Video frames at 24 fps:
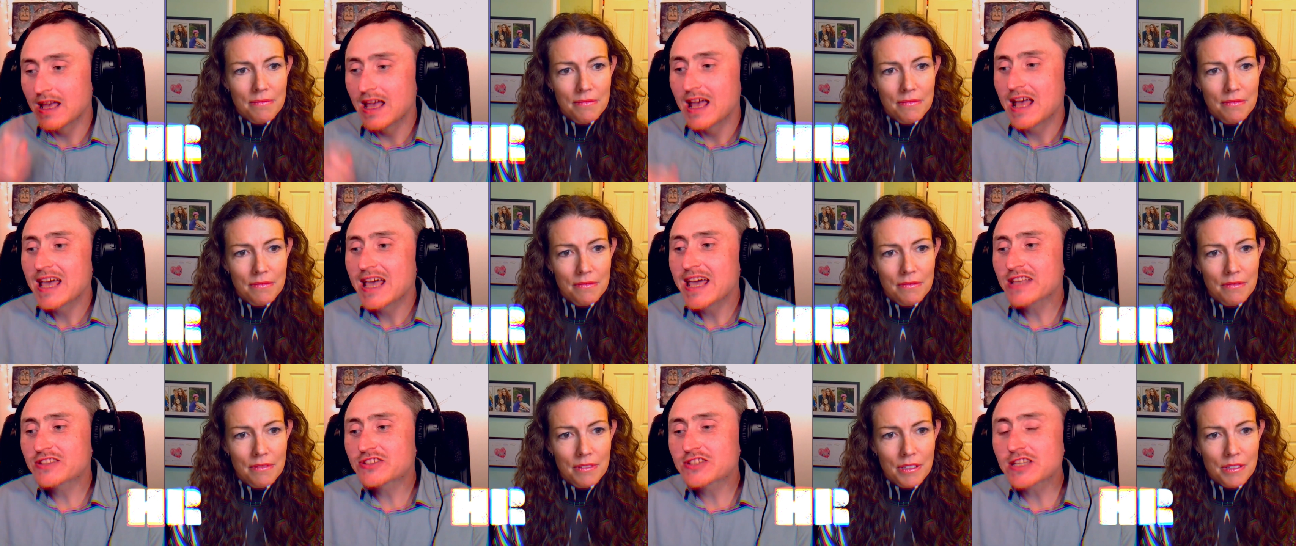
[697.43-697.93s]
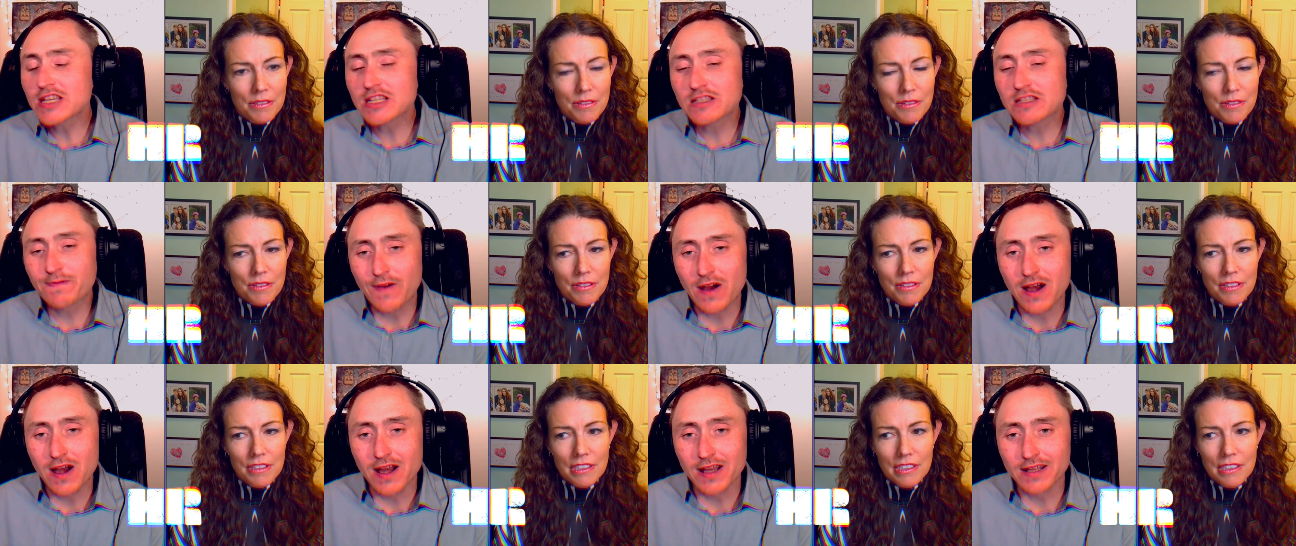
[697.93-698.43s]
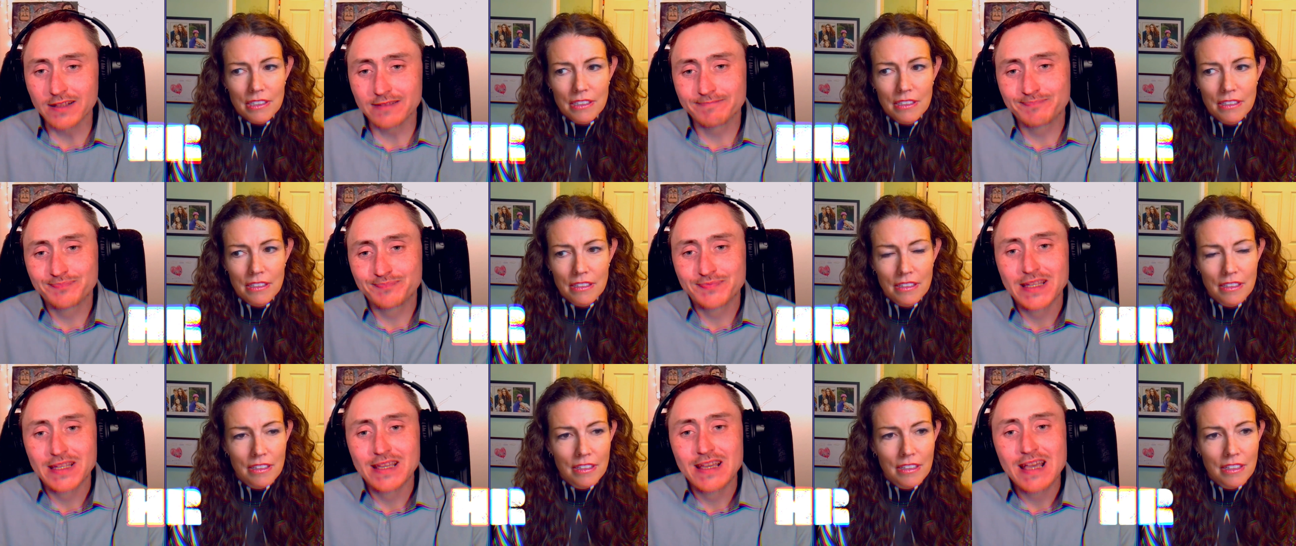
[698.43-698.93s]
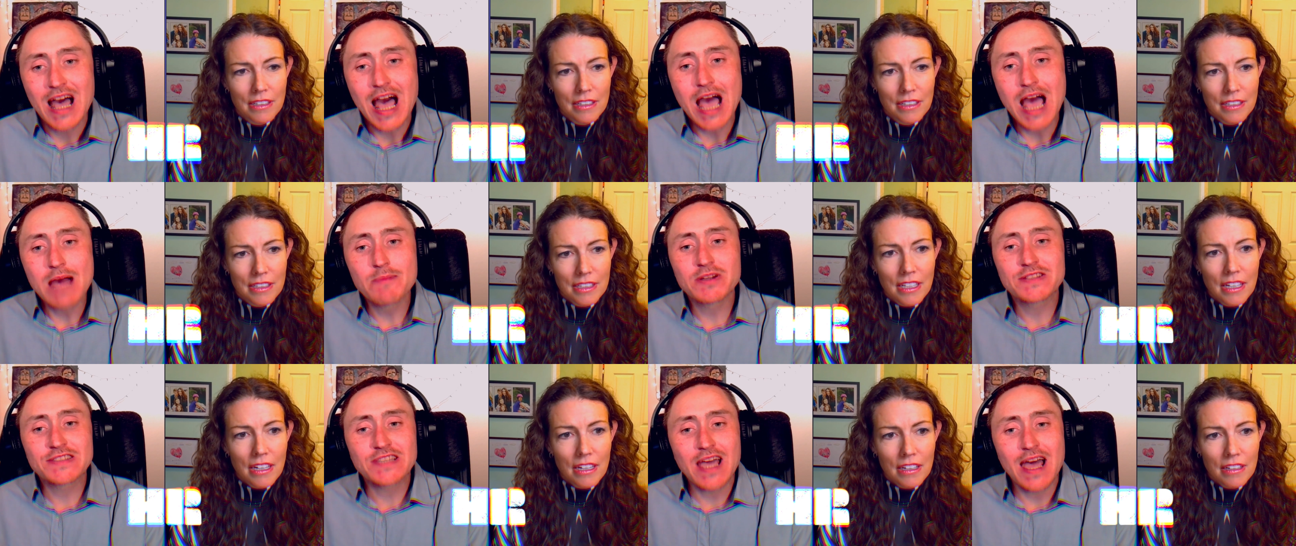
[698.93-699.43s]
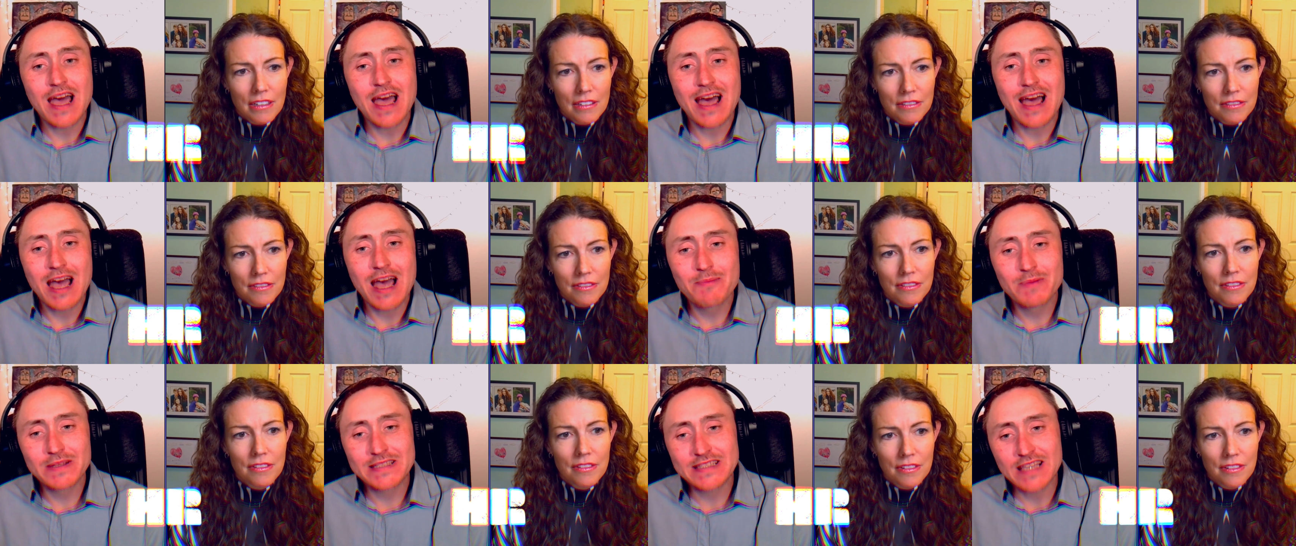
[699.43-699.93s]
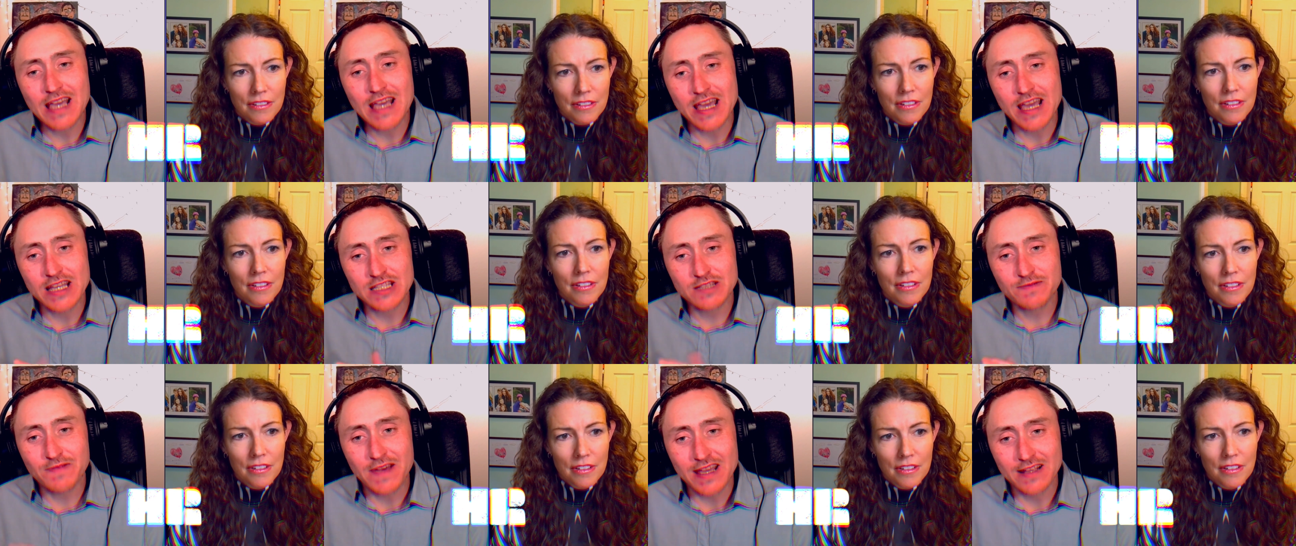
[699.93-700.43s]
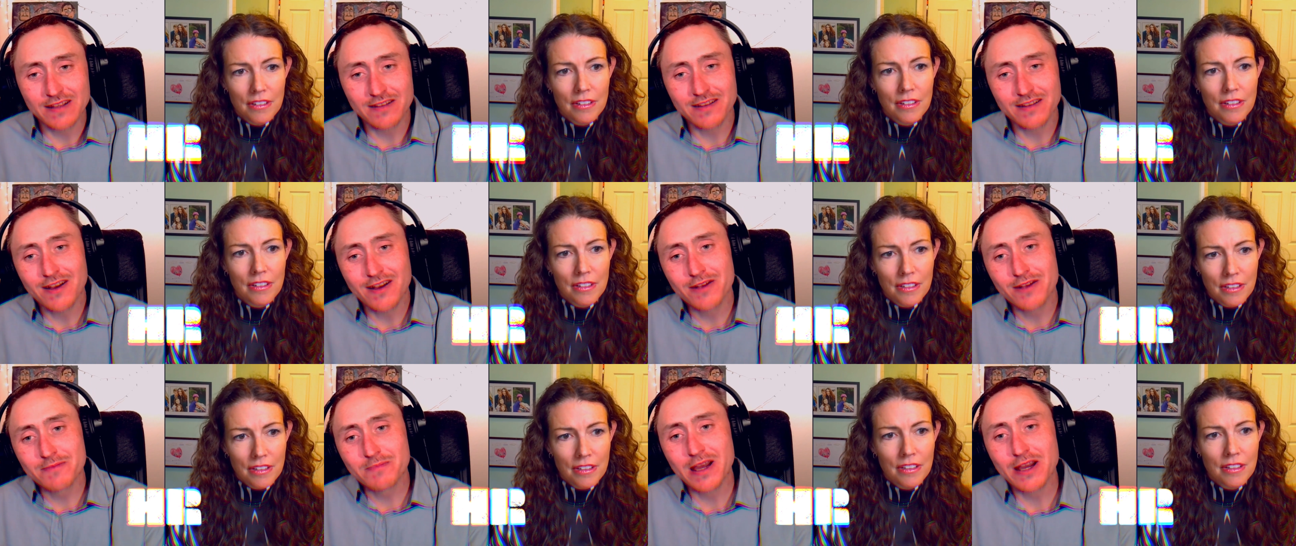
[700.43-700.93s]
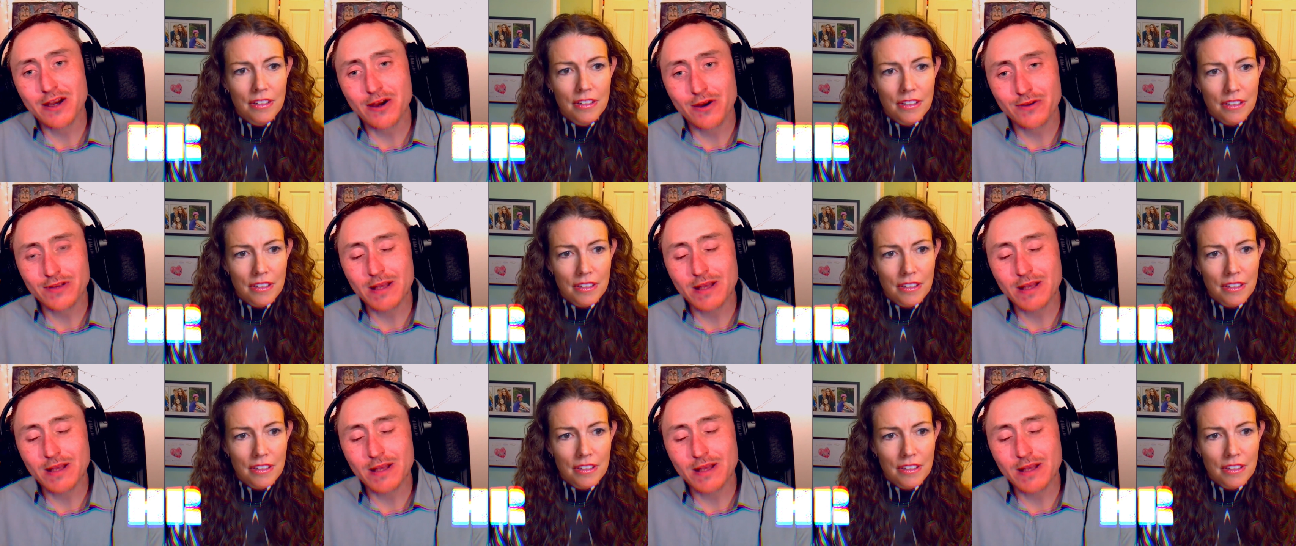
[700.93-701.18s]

Speaker 1: It's just You're fun. So I'm a, am a science fan on my own.